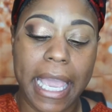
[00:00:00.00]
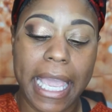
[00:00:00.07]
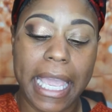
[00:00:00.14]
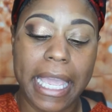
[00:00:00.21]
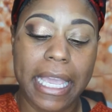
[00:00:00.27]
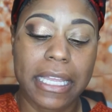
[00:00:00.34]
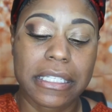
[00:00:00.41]

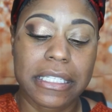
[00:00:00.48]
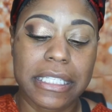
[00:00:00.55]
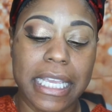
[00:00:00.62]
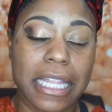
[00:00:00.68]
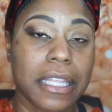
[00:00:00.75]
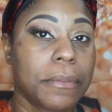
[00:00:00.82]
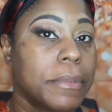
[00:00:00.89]
and
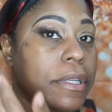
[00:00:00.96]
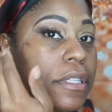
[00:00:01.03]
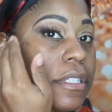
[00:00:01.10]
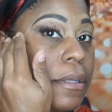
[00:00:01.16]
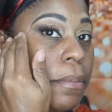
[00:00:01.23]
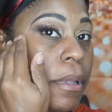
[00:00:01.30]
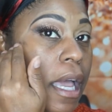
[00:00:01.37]
Sally Beauty
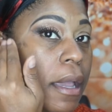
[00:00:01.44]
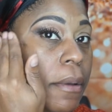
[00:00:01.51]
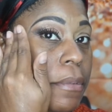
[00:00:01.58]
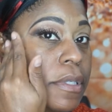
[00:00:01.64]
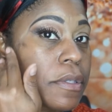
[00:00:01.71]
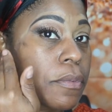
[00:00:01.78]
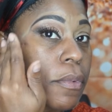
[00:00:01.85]
Supply
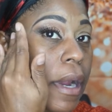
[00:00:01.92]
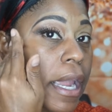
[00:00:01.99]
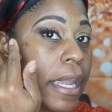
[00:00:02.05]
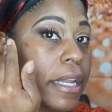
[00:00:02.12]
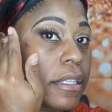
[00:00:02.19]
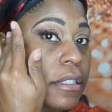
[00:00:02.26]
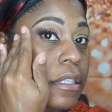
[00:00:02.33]
was
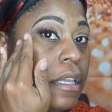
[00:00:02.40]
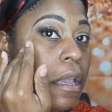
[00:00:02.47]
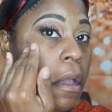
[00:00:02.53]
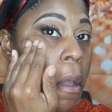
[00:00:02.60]
right